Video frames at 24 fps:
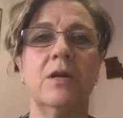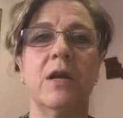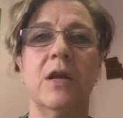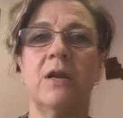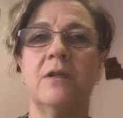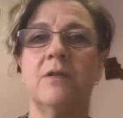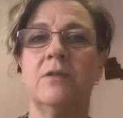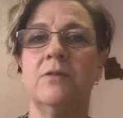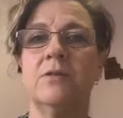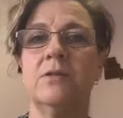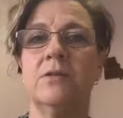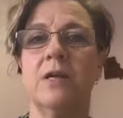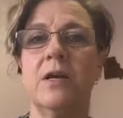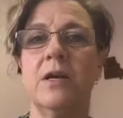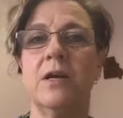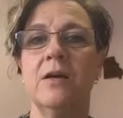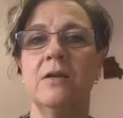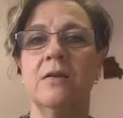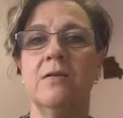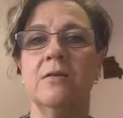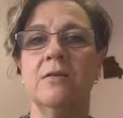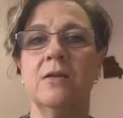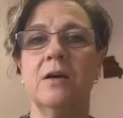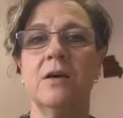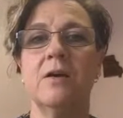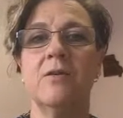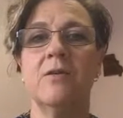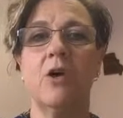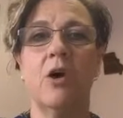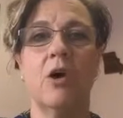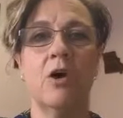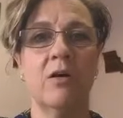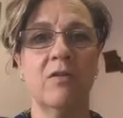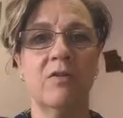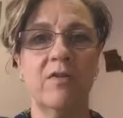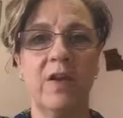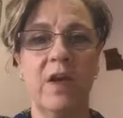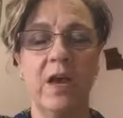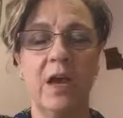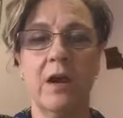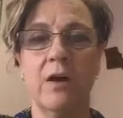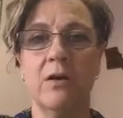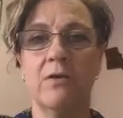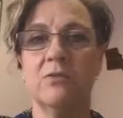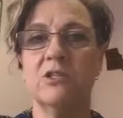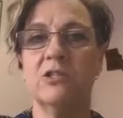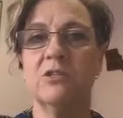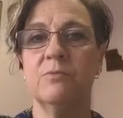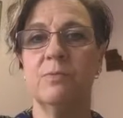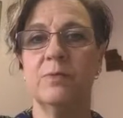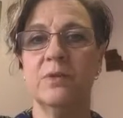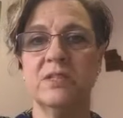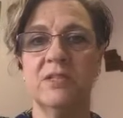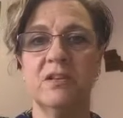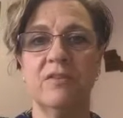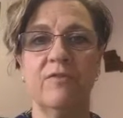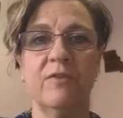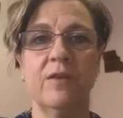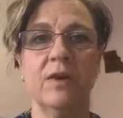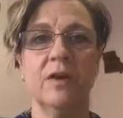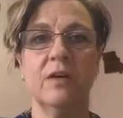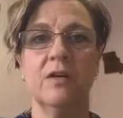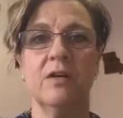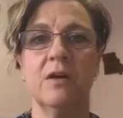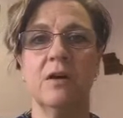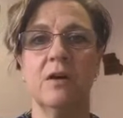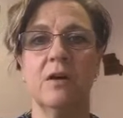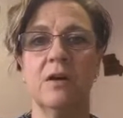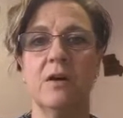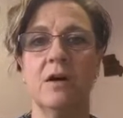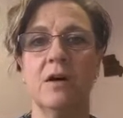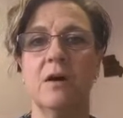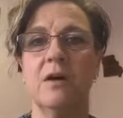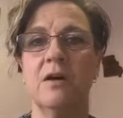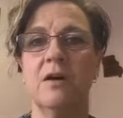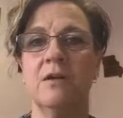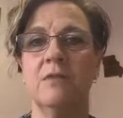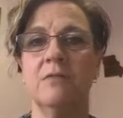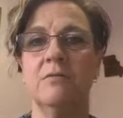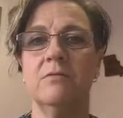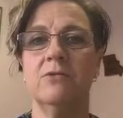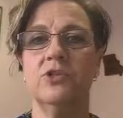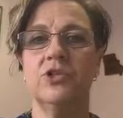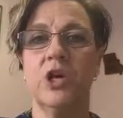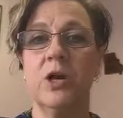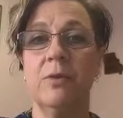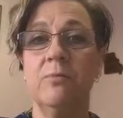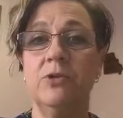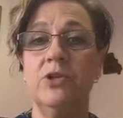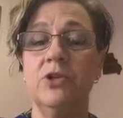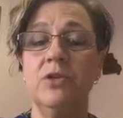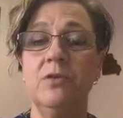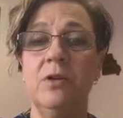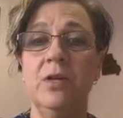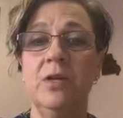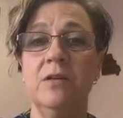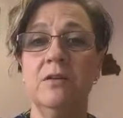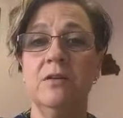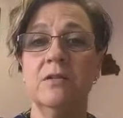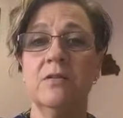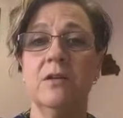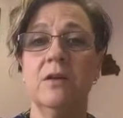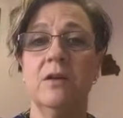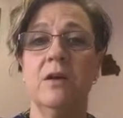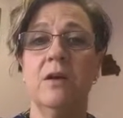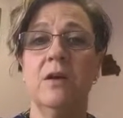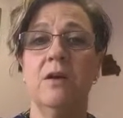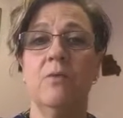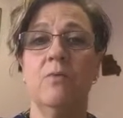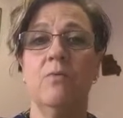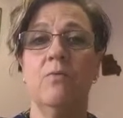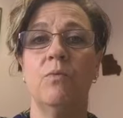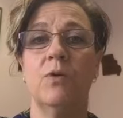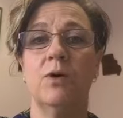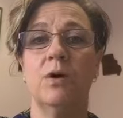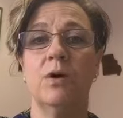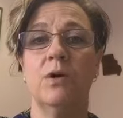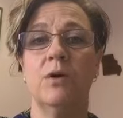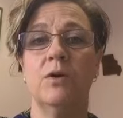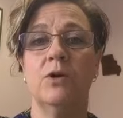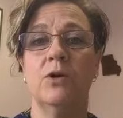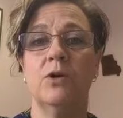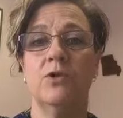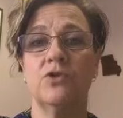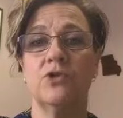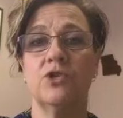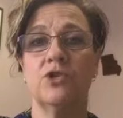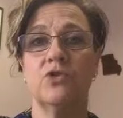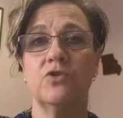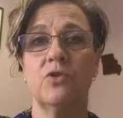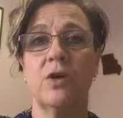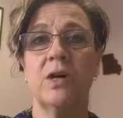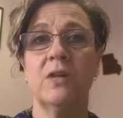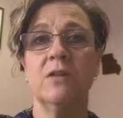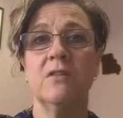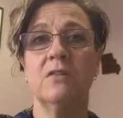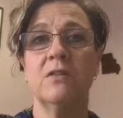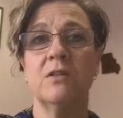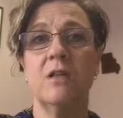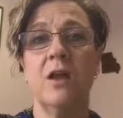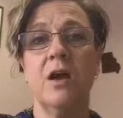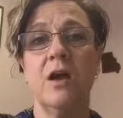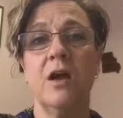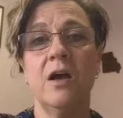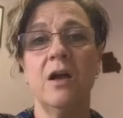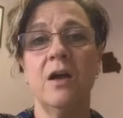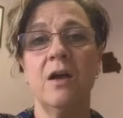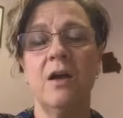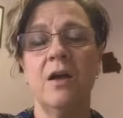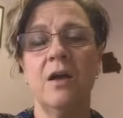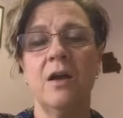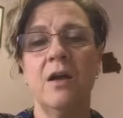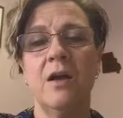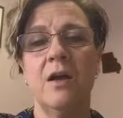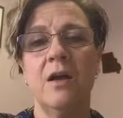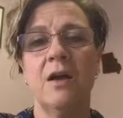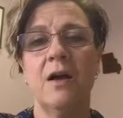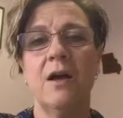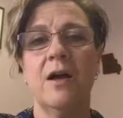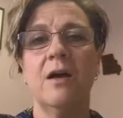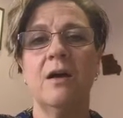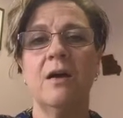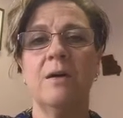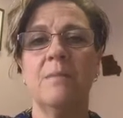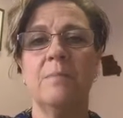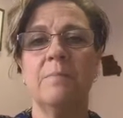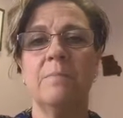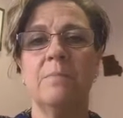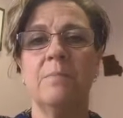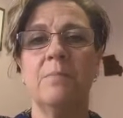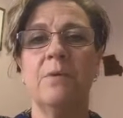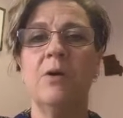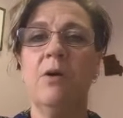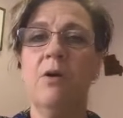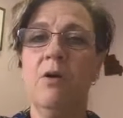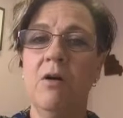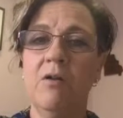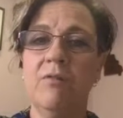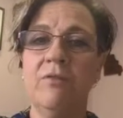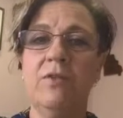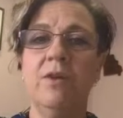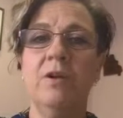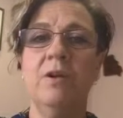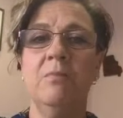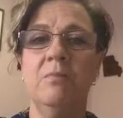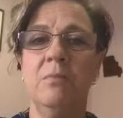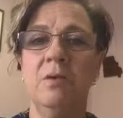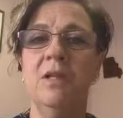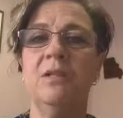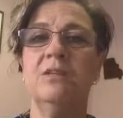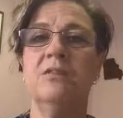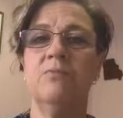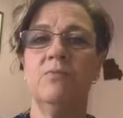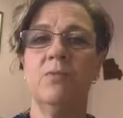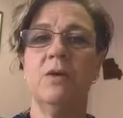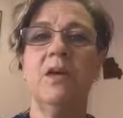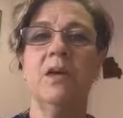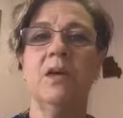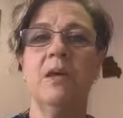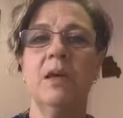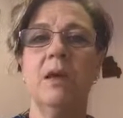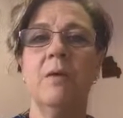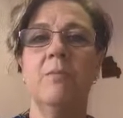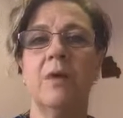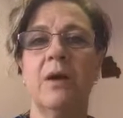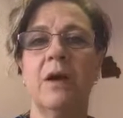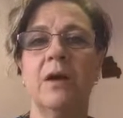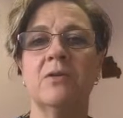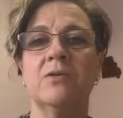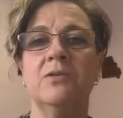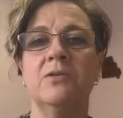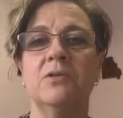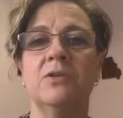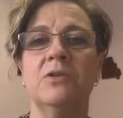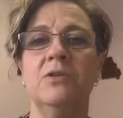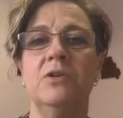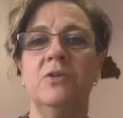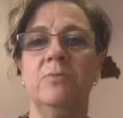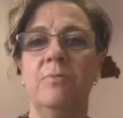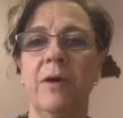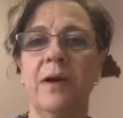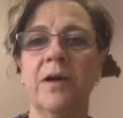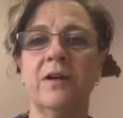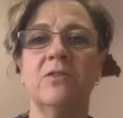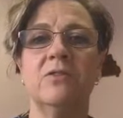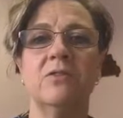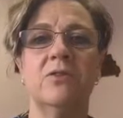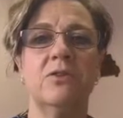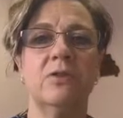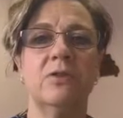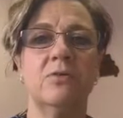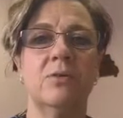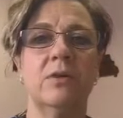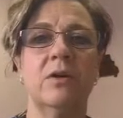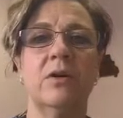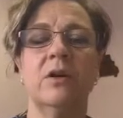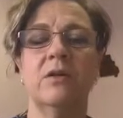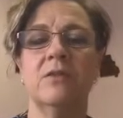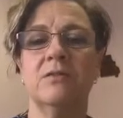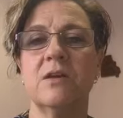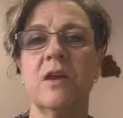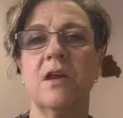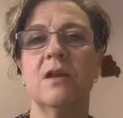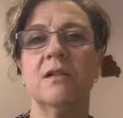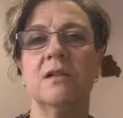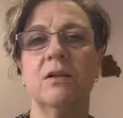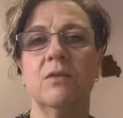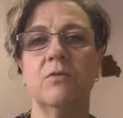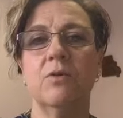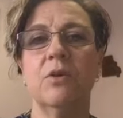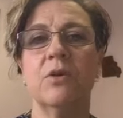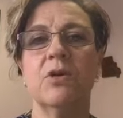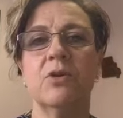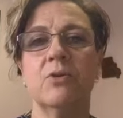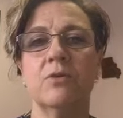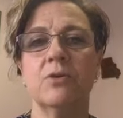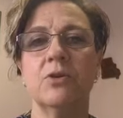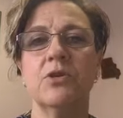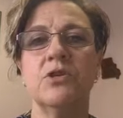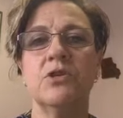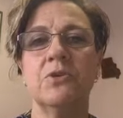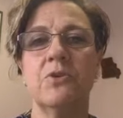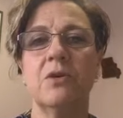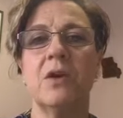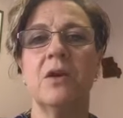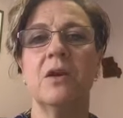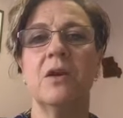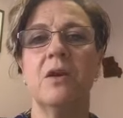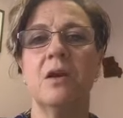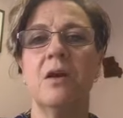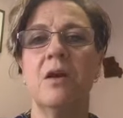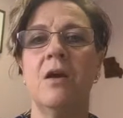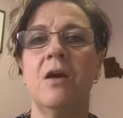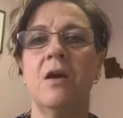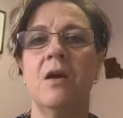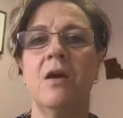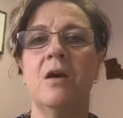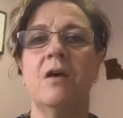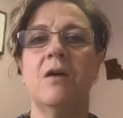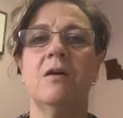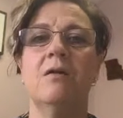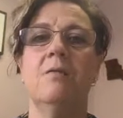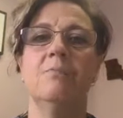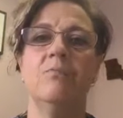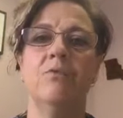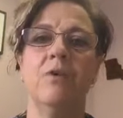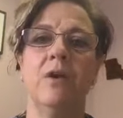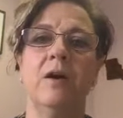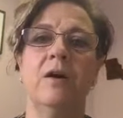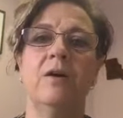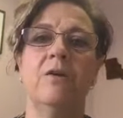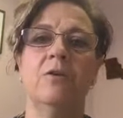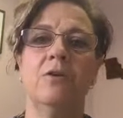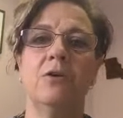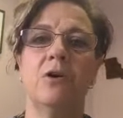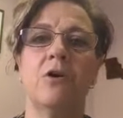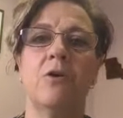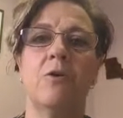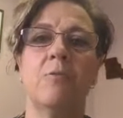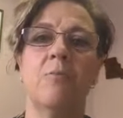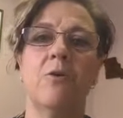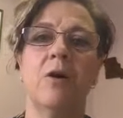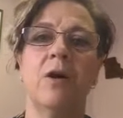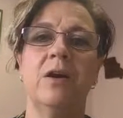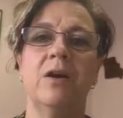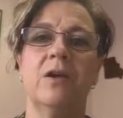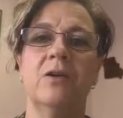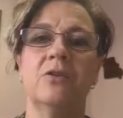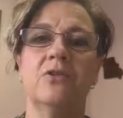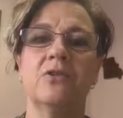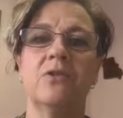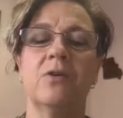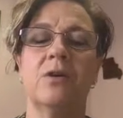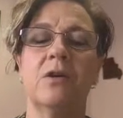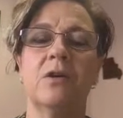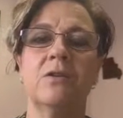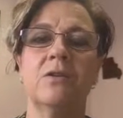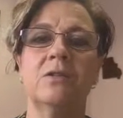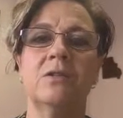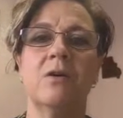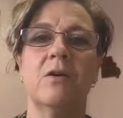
and, and uh, carving out specific uh, job duties where your strengths lie, um, but often it means we can get back you back to doing exactly what you were doing um, prior to your brain injury.